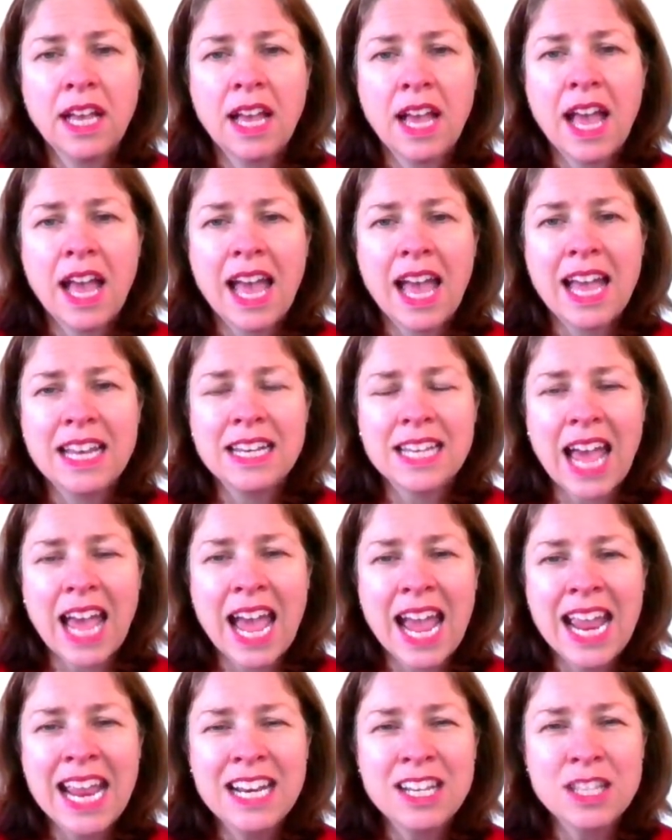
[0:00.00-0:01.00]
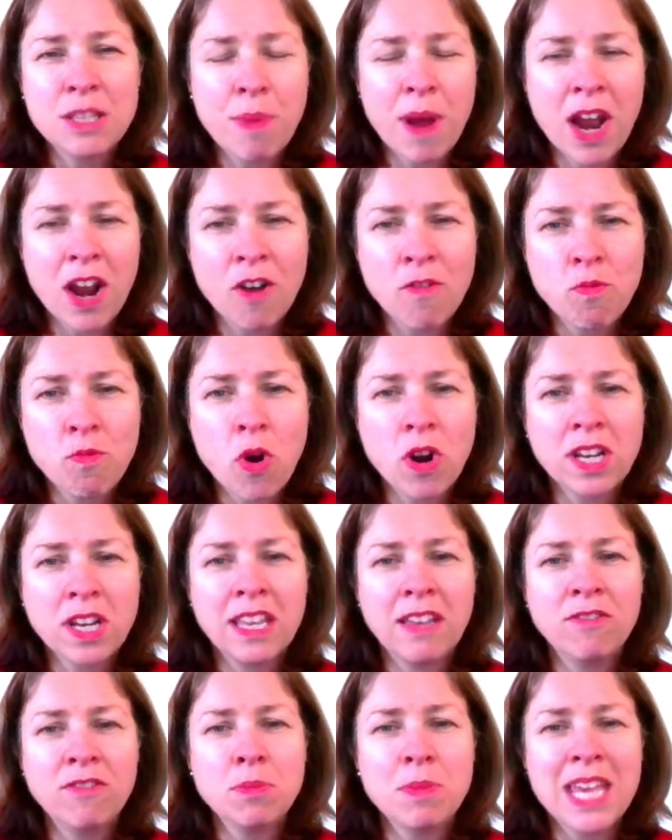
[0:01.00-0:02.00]
And a to the power of what
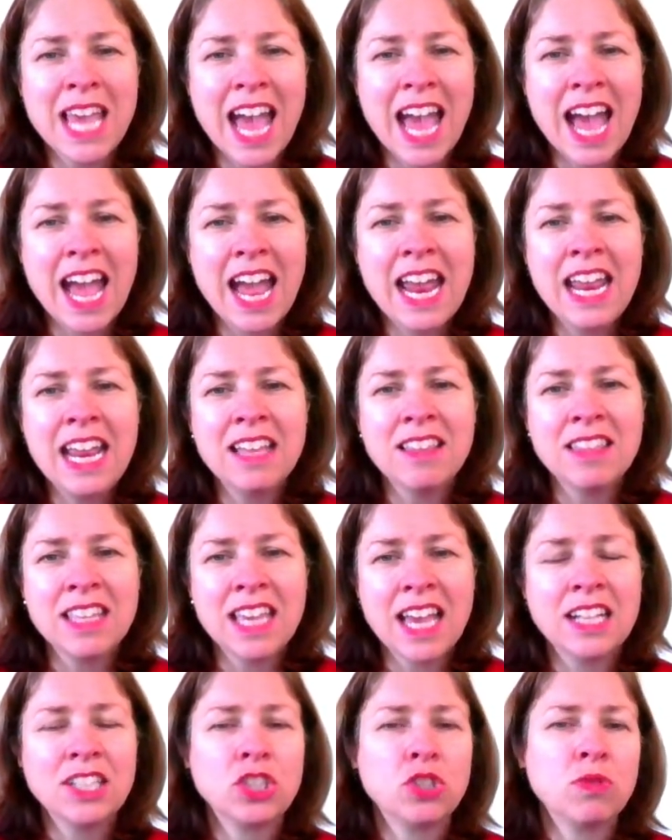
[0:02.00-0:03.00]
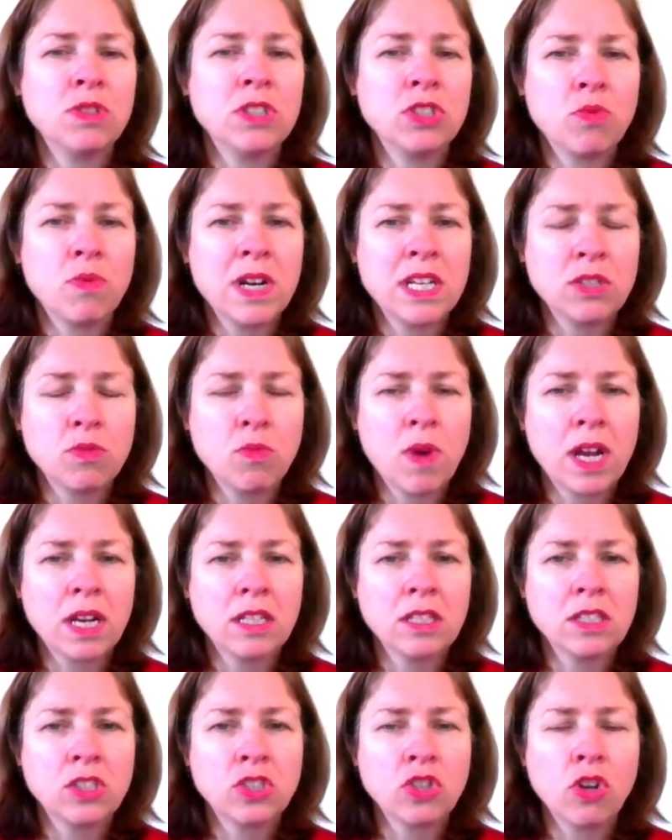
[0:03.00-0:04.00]
gives me a? The answer is always
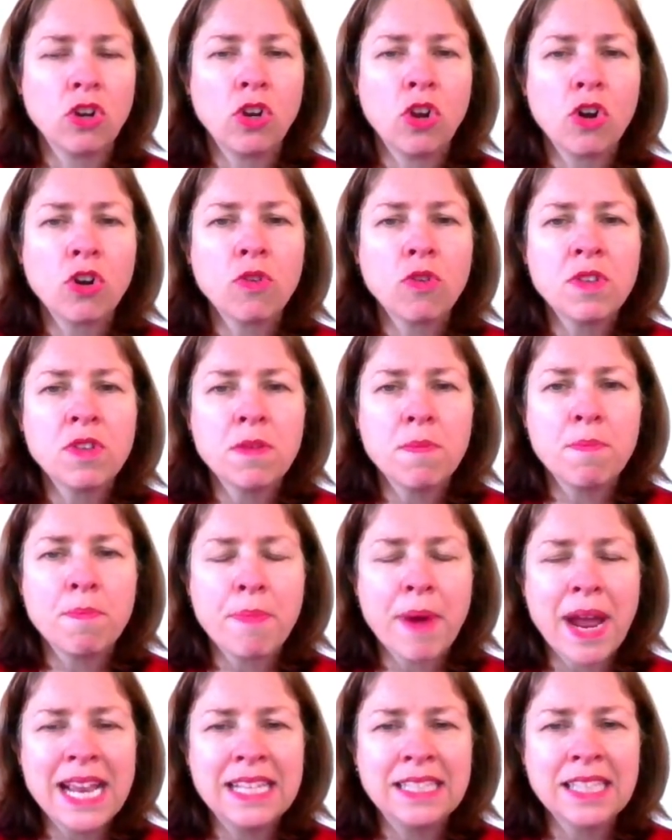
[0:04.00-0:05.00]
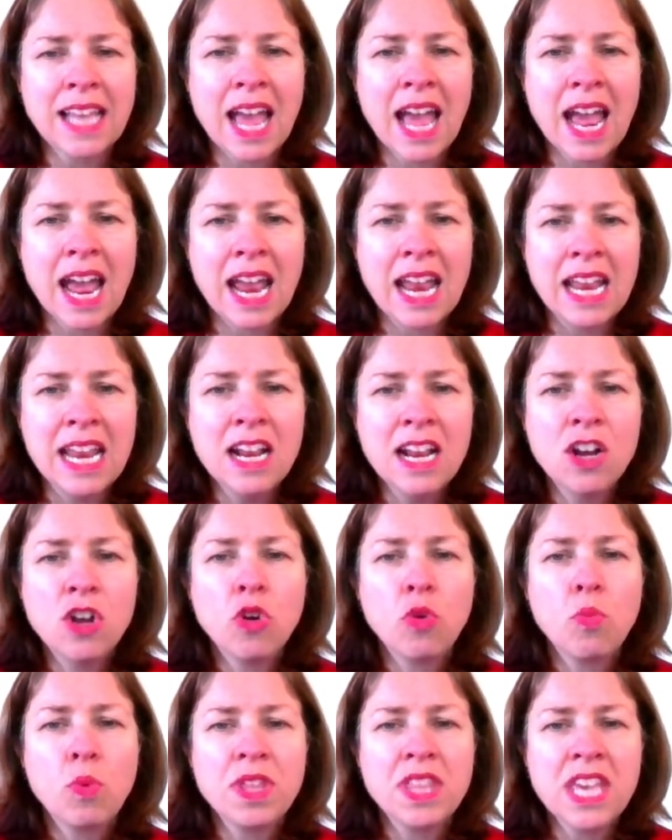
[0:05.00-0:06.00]
1. So logarithm base a,
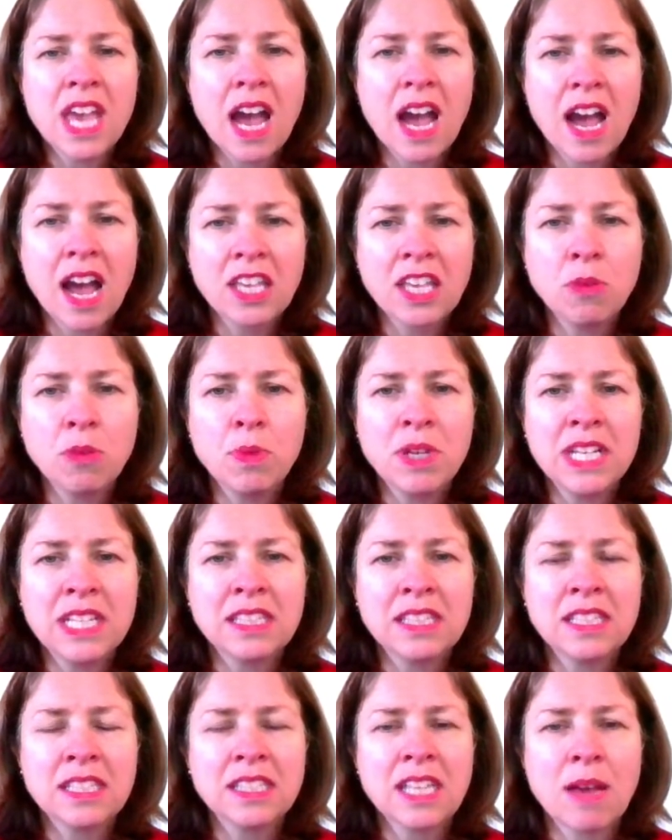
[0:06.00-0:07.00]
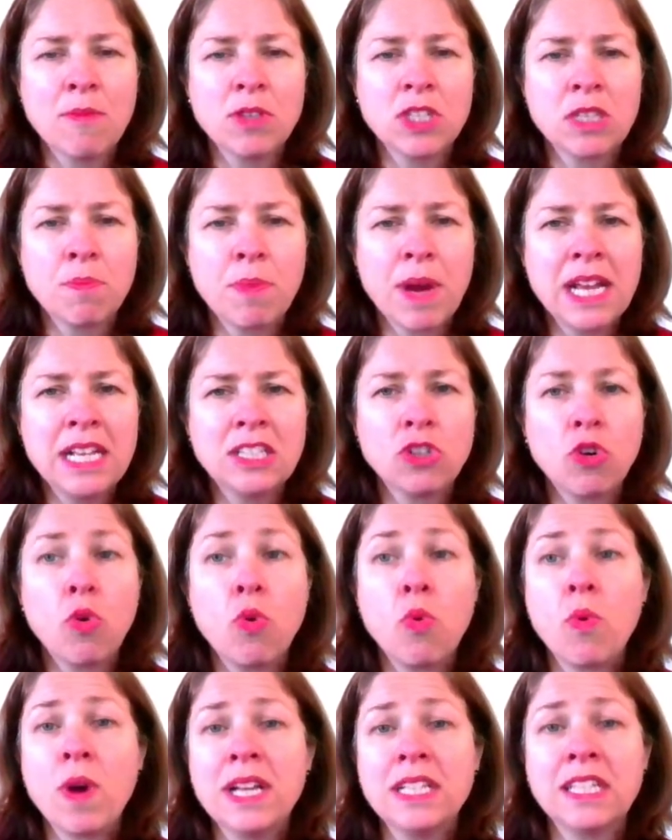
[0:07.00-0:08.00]
where the argument is the same as the base,
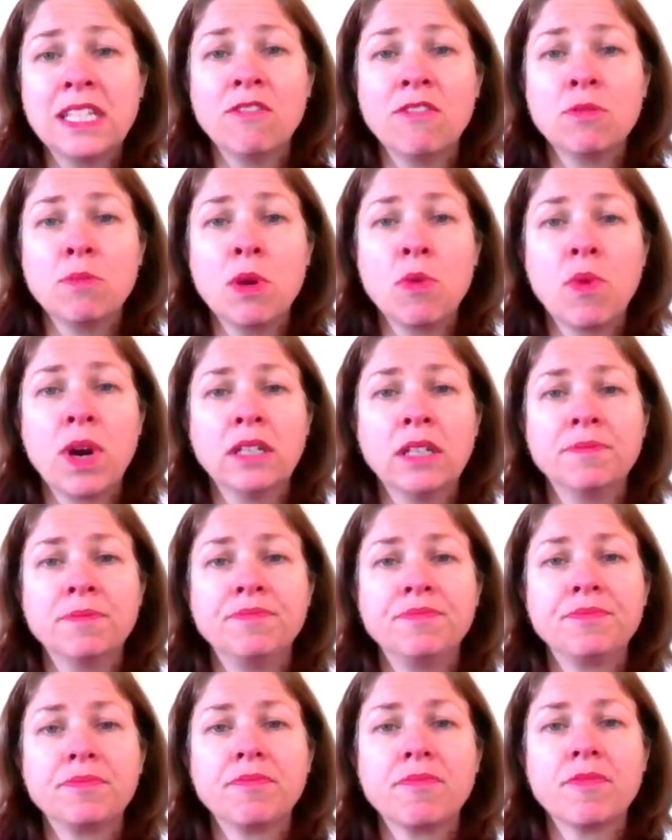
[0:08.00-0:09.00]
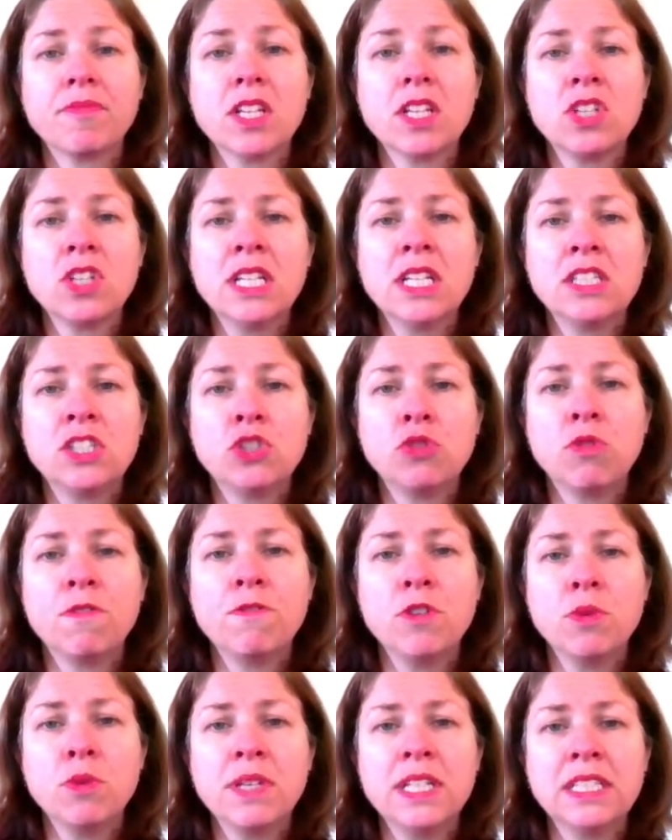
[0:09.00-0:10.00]
always gives me 1. So let's do a
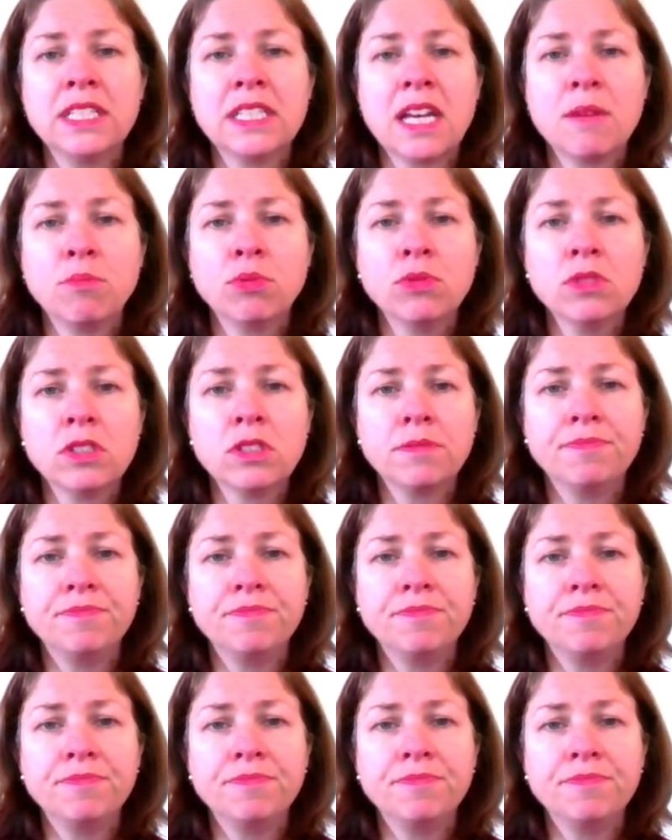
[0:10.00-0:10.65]
few examples.